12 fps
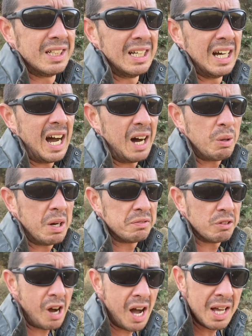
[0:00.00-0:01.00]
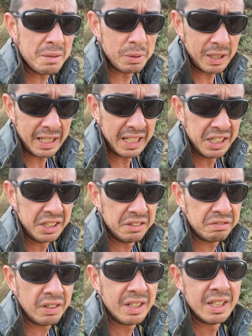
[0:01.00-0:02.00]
However, I believe